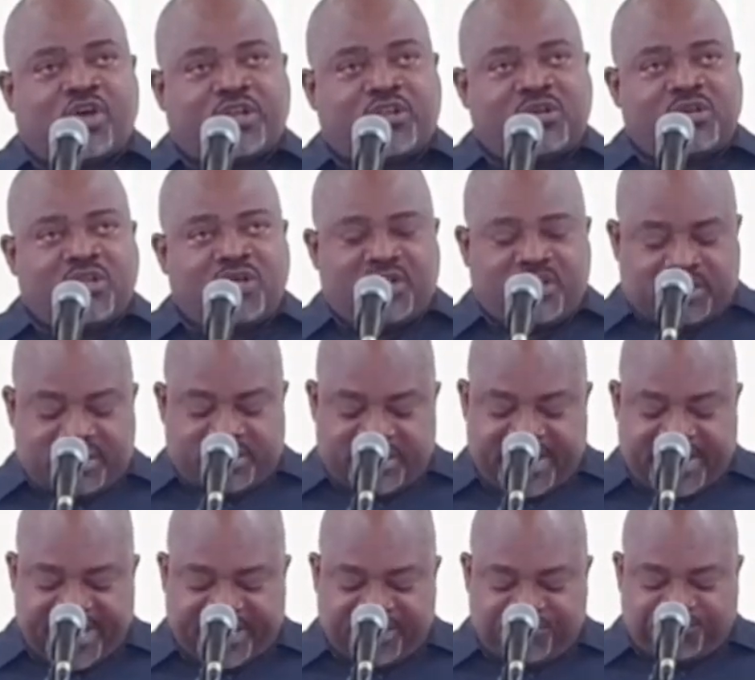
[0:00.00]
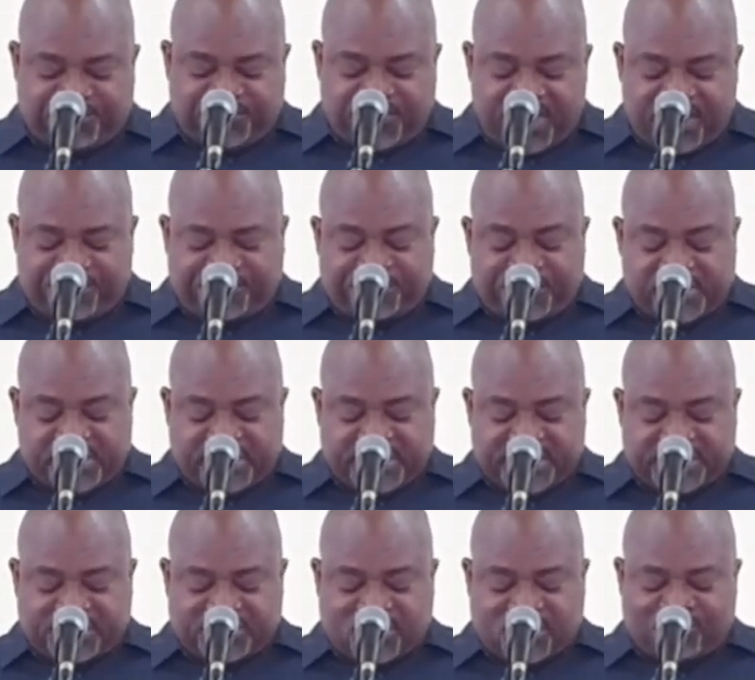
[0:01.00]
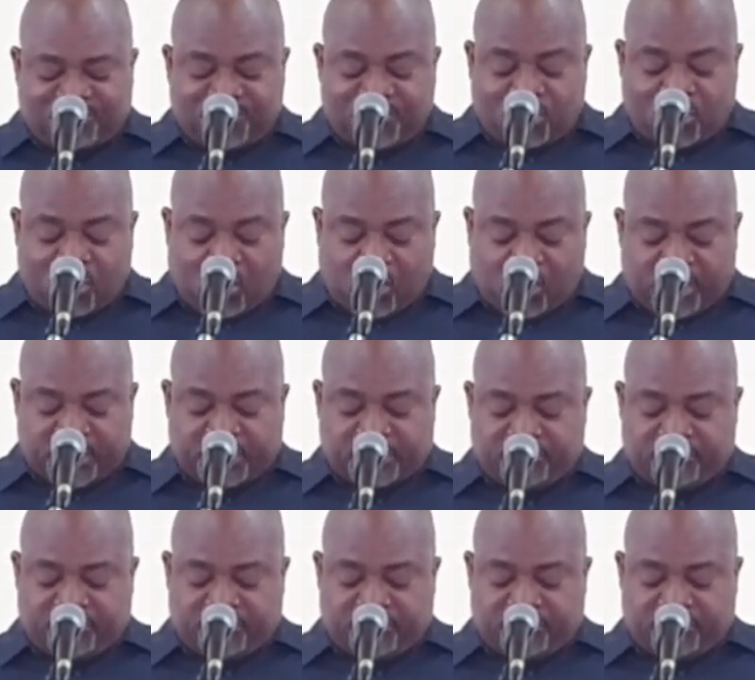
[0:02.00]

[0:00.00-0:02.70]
to look at the faithfulness of God,